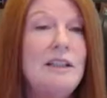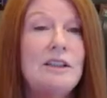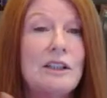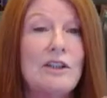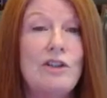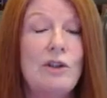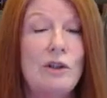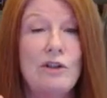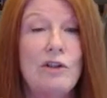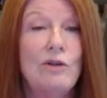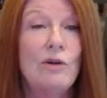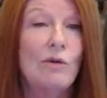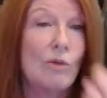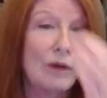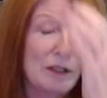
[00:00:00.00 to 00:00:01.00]
He said you could
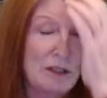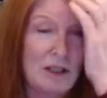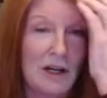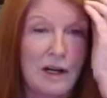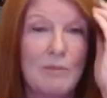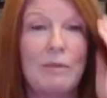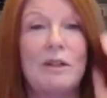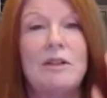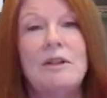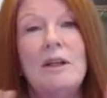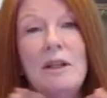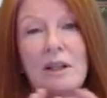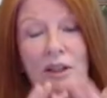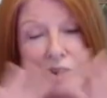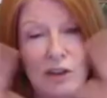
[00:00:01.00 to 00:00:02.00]
do it one time and
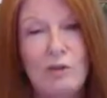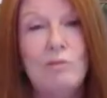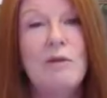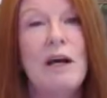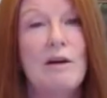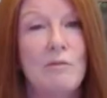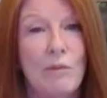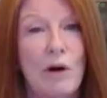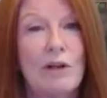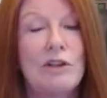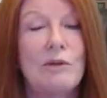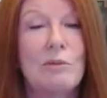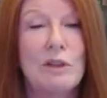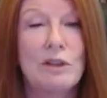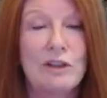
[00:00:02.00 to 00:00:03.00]
you'd have
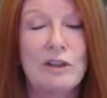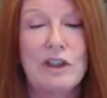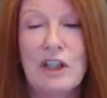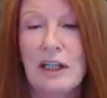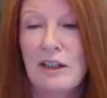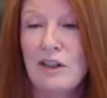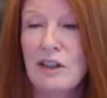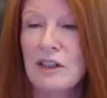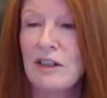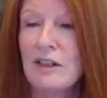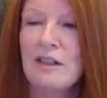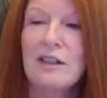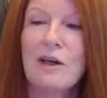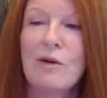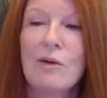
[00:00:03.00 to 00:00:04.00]
monumental
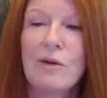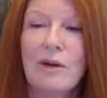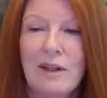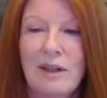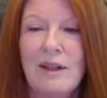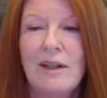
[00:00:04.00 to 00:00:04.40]
changes. So,